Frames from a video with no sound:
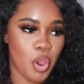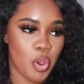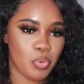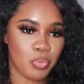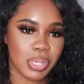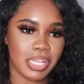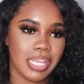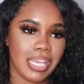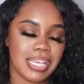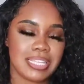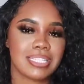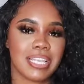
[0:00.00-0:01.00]

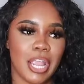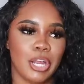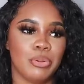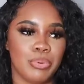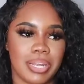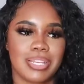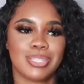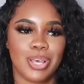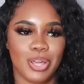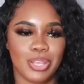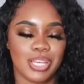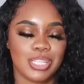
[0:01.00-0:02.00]
really scared when I
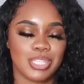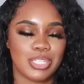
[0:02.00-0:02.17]
saw this,